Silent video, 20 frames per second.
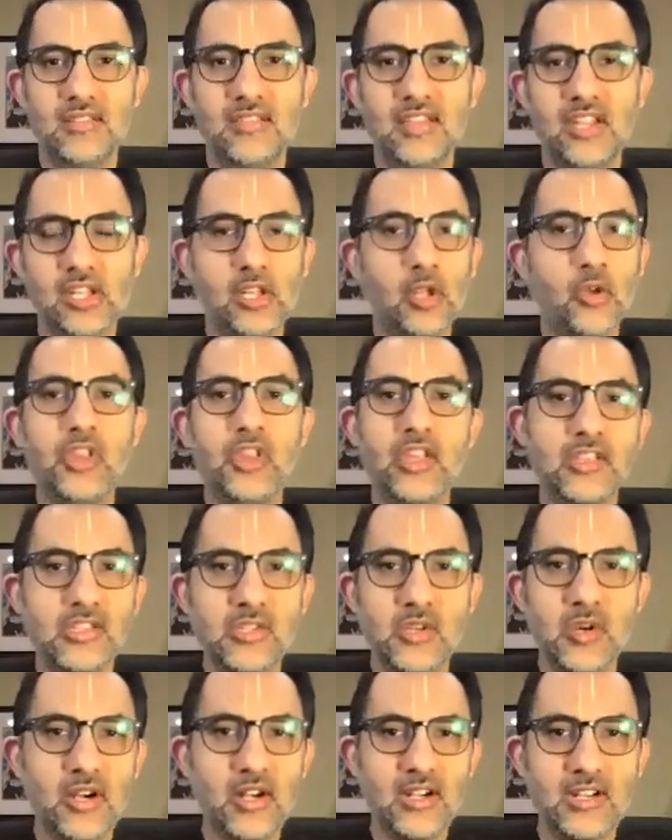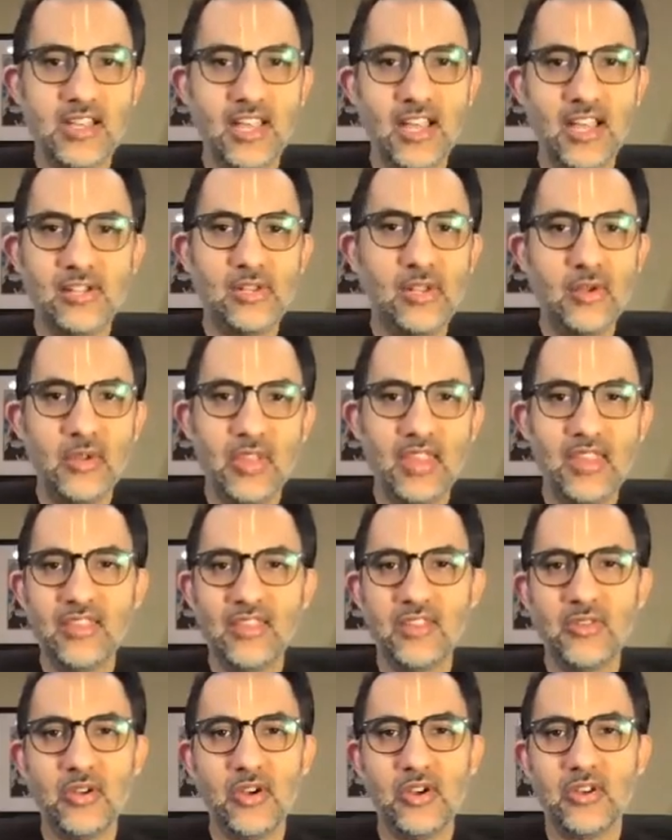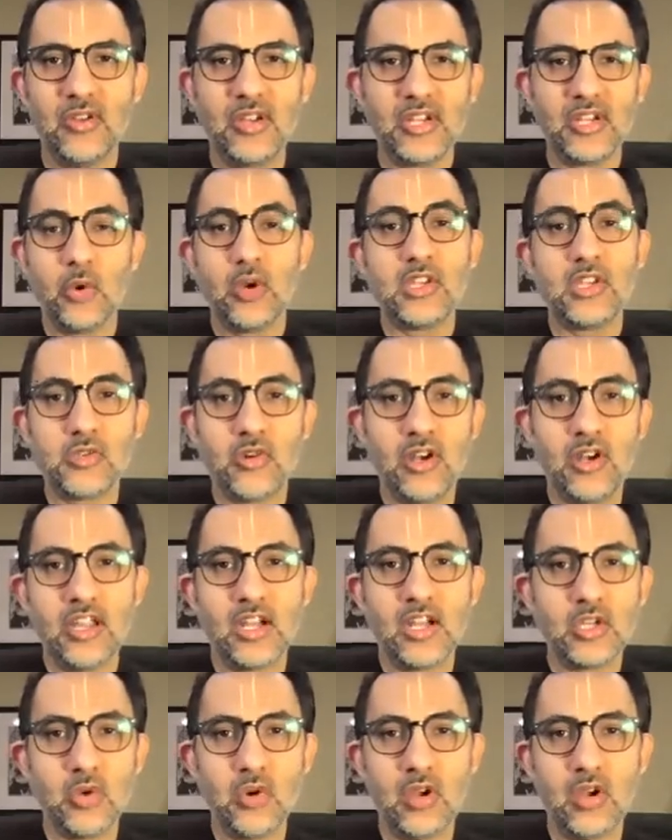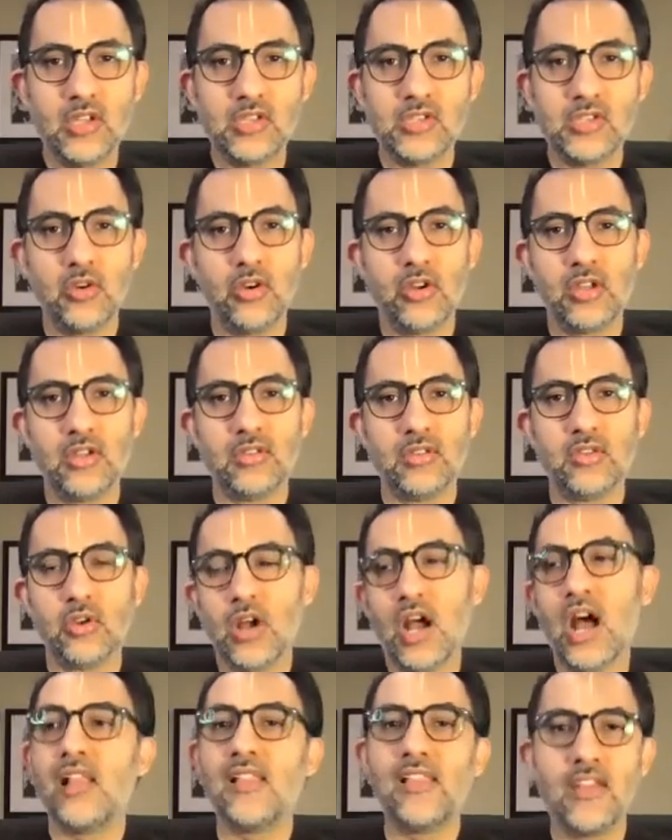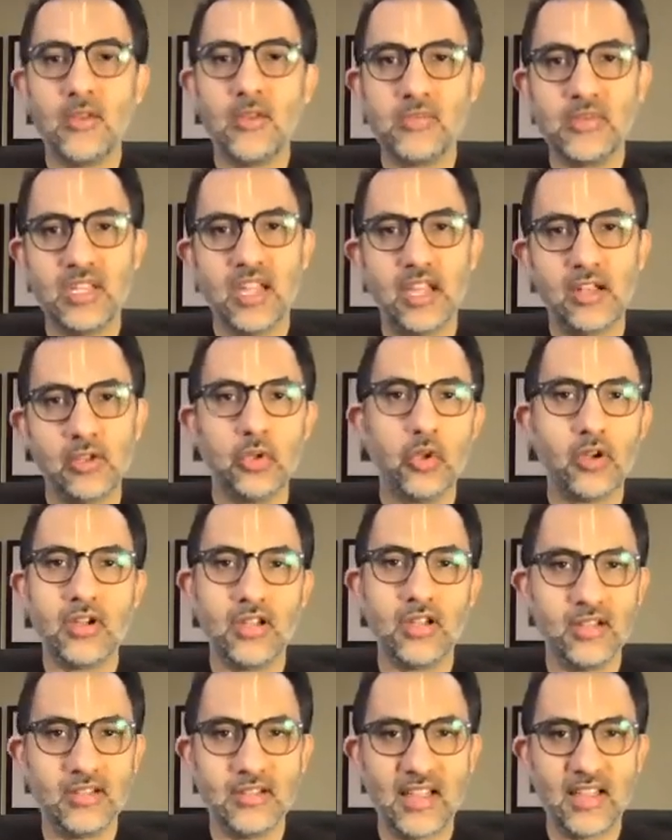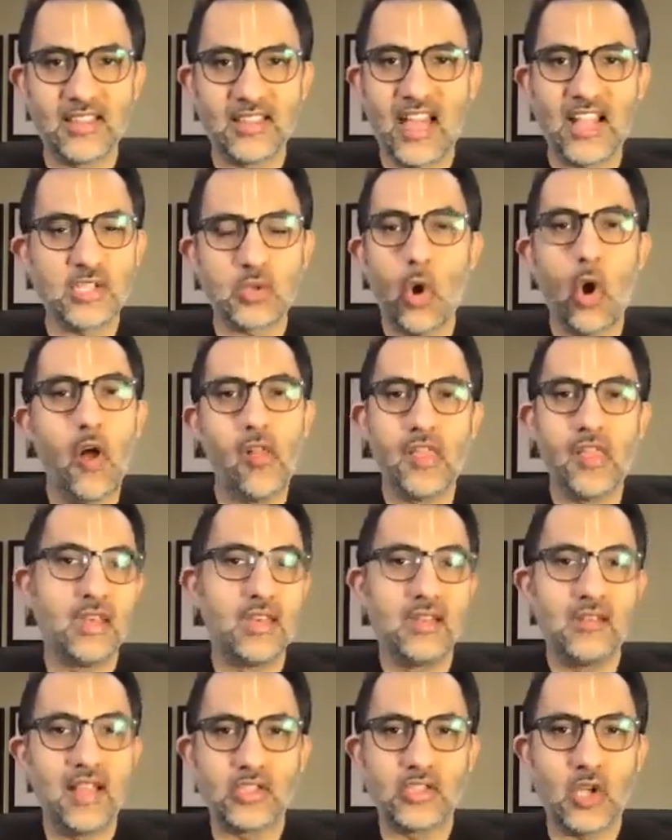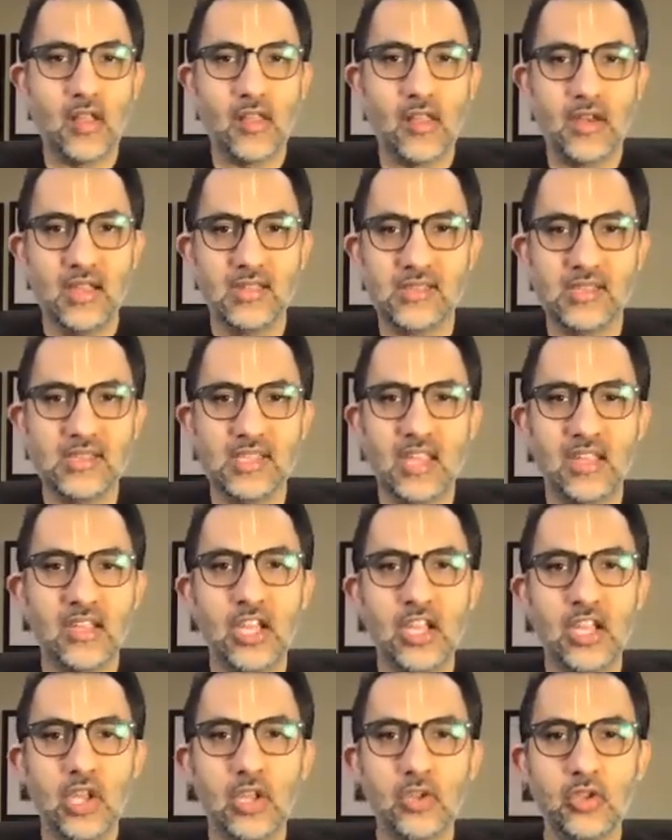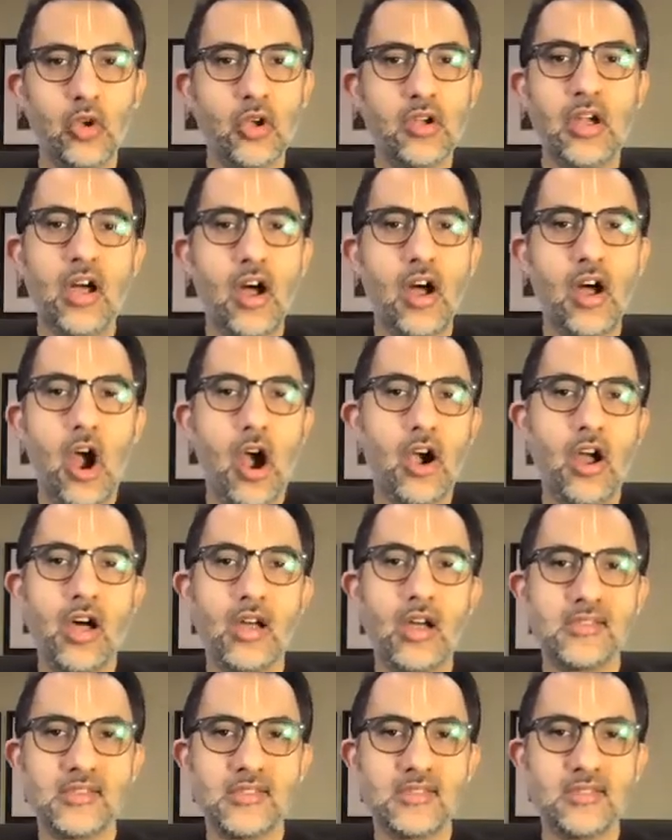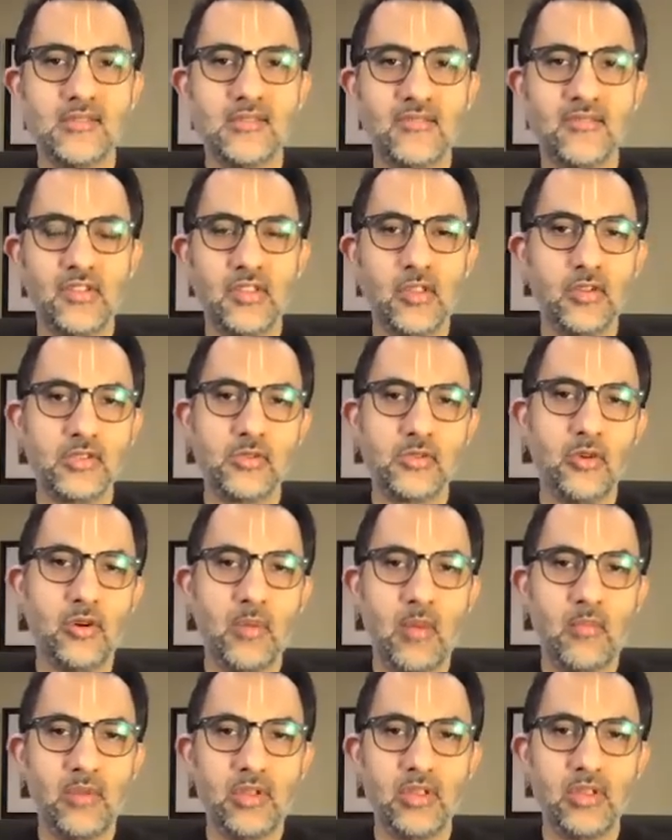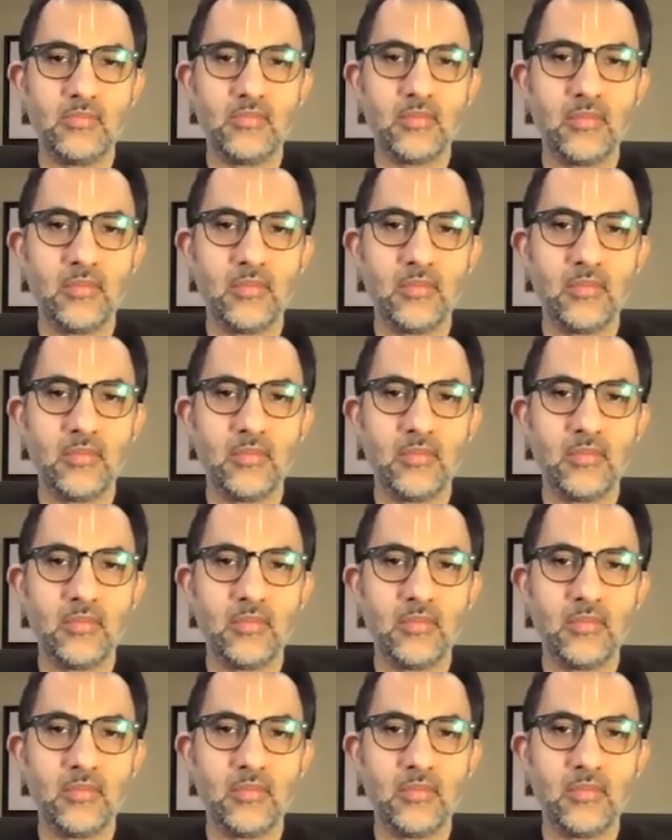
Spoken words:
clothing store to get clothing, you go to a toy store to get toys, you go to dukhalayam to get dukkha. Like that's all it is. It's like dukkha are us, for those who remember the